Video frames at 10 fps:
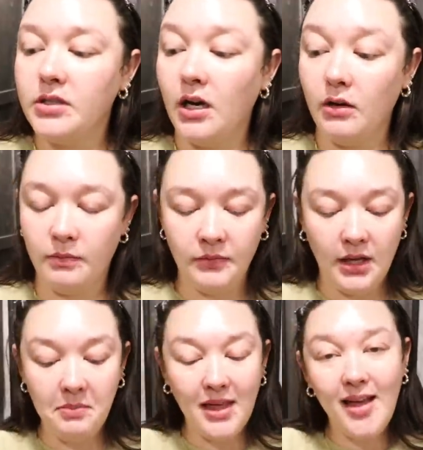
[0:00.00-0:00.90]
So
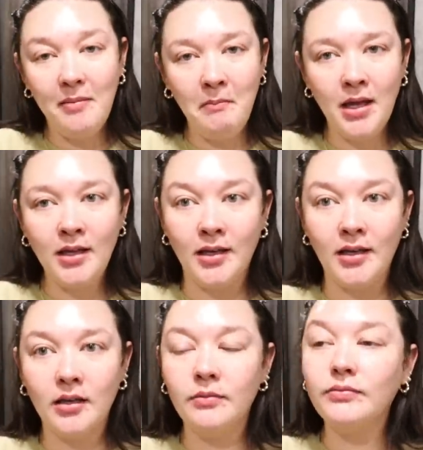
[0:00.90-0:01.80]
keep that in
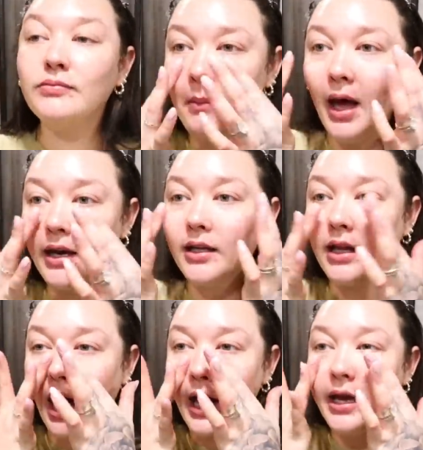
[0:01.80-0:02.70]
mind. I'm adding
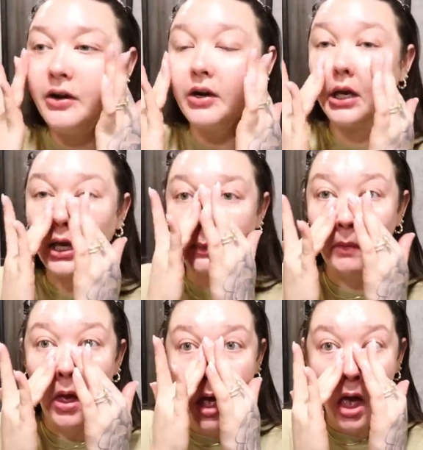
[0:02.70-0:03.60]
the eye
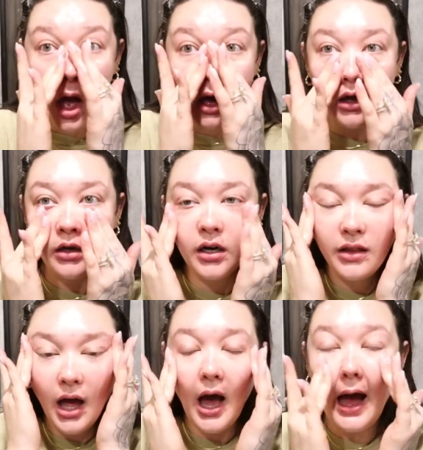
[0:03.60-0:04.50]
cream
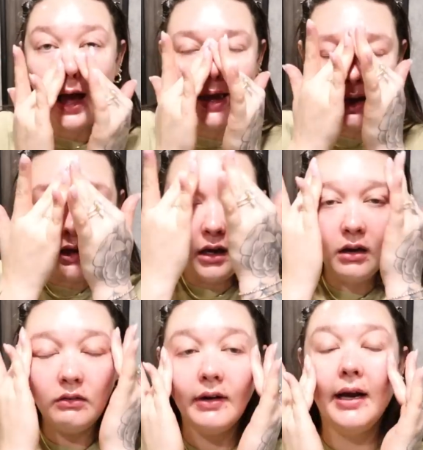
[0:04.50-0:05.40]
under the eye,
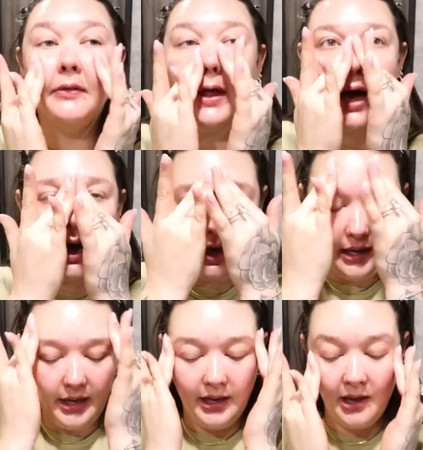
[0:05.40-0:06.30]
around the
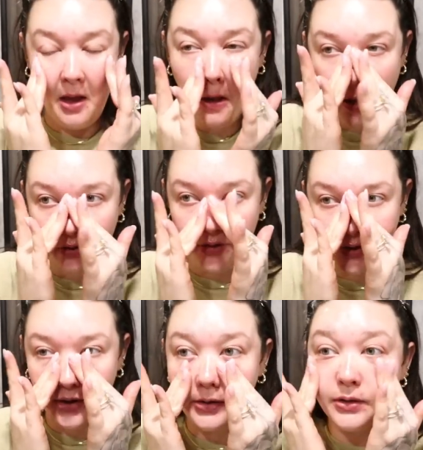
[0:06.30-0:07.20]
eye, on the
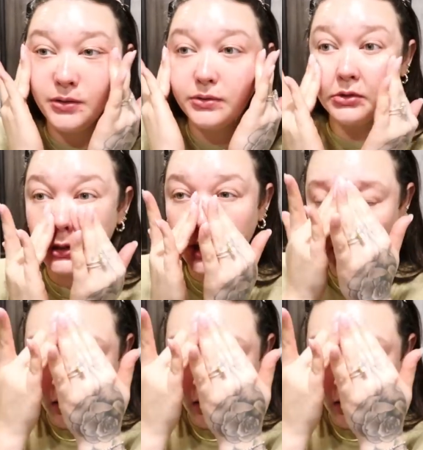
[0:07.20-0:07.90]
nose,